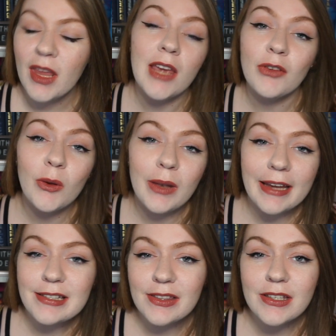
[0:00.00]
If you
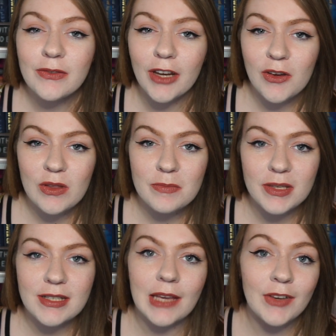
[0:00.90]
liked this video, then
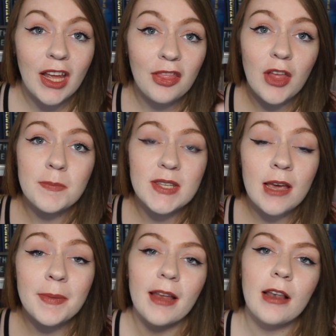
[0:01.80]
please give it a thumbs
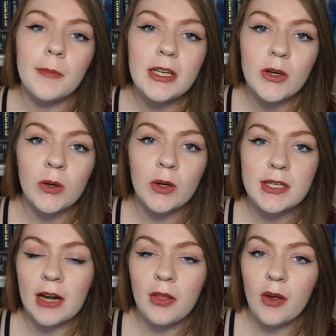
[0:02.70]
up and let me know
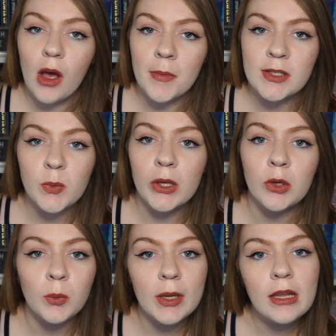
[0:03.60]
down in the comments what
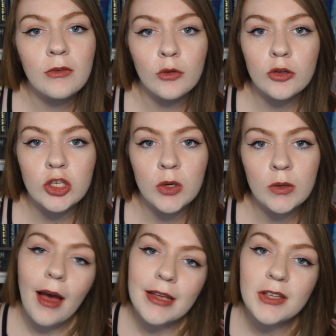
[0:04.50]
you're reading for
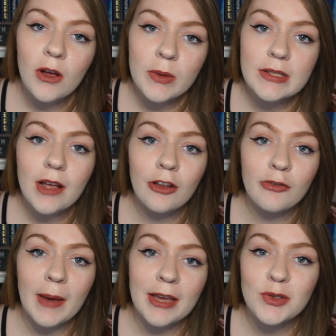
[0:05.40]
June. As always, all of
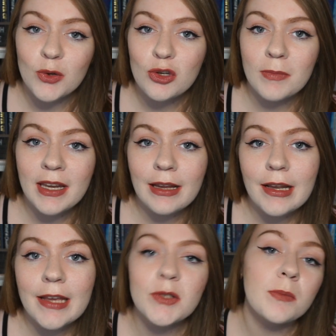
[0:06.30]
my social media
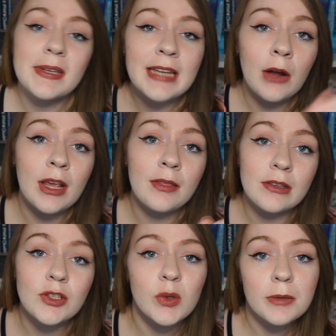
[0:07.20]
links will be down in the
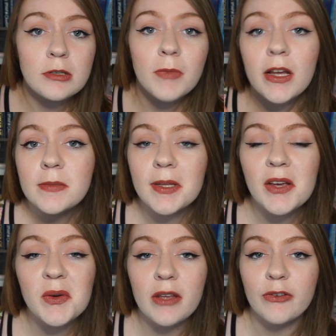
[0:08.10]
description box
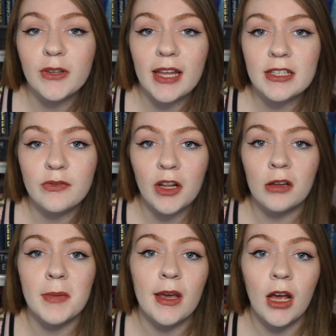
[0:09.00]
below if you'd like to follow
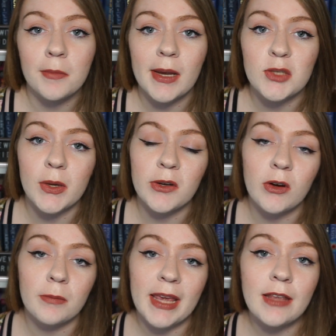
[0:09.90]
me on my Twitter
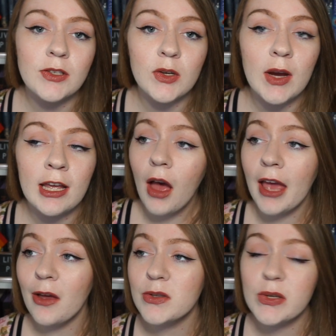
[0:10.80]
or my Instagram.
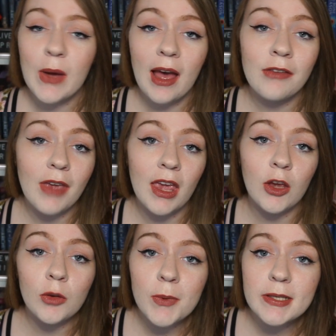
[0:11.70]
I also have a
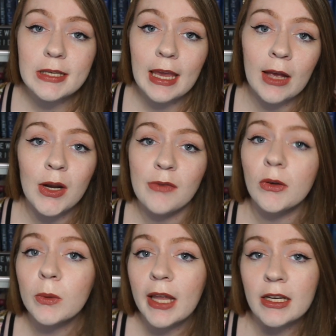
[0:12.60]
Goodreads account if you
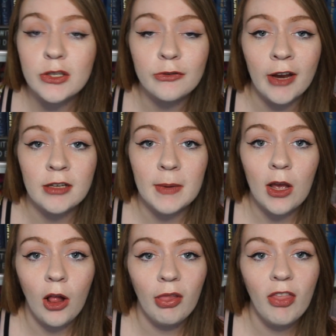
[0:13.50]
would like to friend me
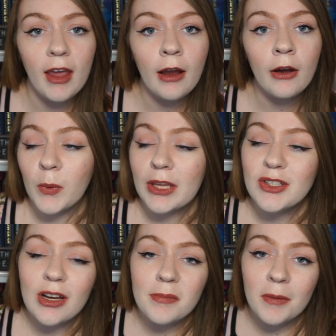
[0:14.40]
on there. We can
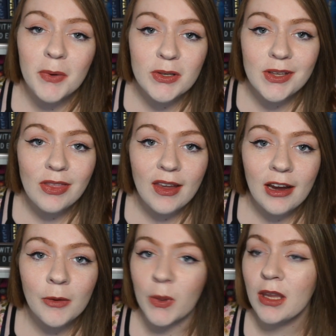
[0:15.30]
talk about books on
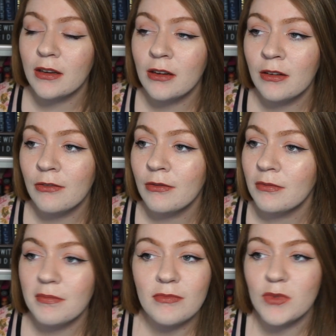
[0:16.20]
there. We can
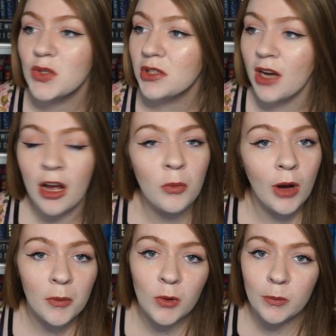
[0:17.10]
stalk
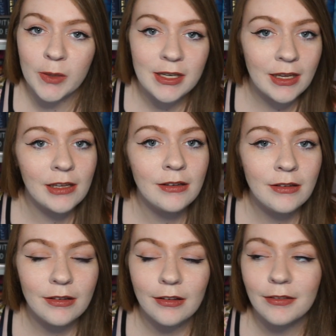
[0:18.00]
what we're
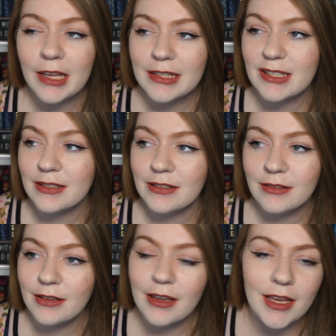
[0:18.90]
reading.
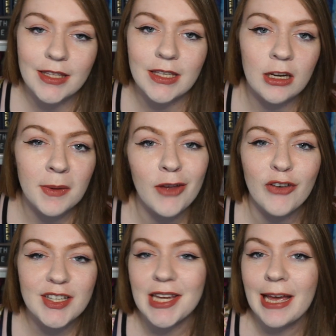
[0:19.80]
It's gonna be a
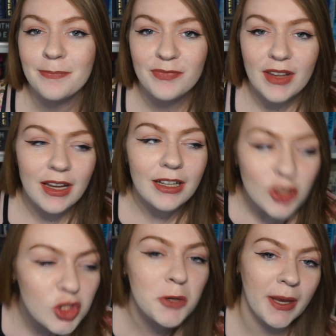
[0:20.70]
fun time.
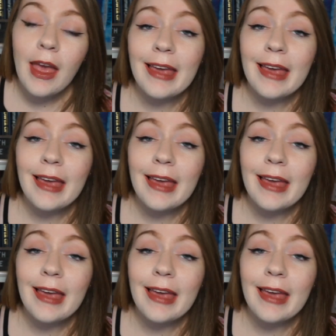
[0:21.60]
Do it.